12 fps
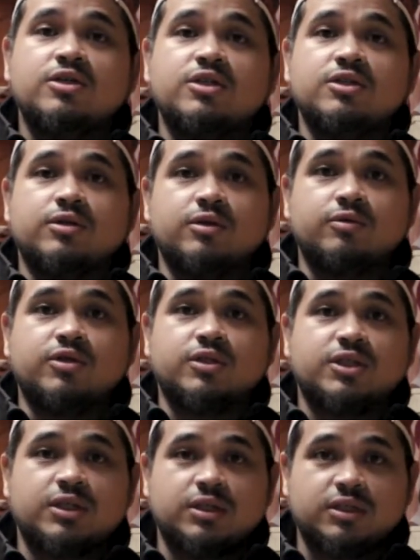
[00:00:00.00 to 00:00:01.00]
shooting with
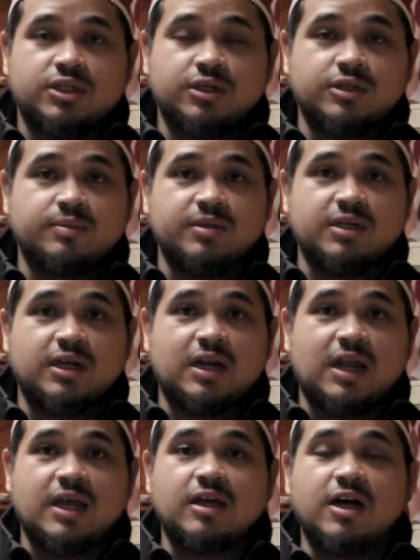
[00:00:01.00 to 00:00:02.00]
your shutter speed at
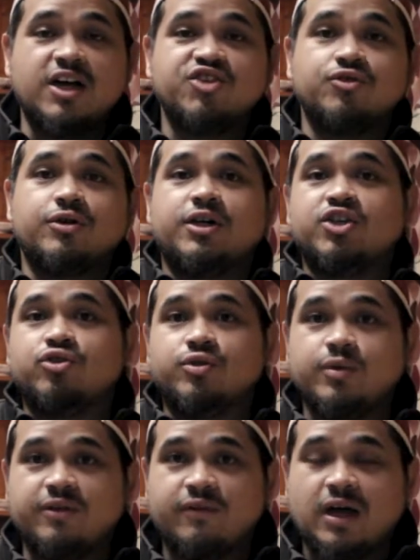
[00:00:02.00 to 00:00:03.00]
like 100 or
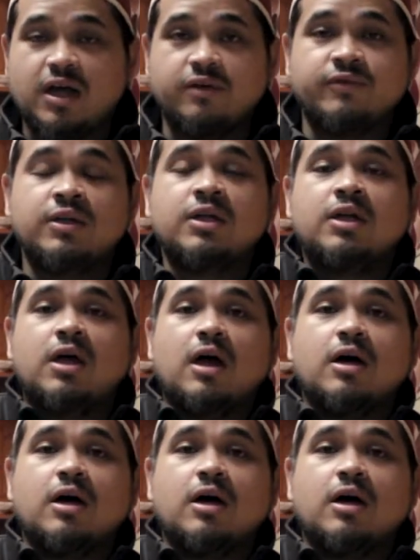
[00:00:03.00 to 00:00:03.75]
125.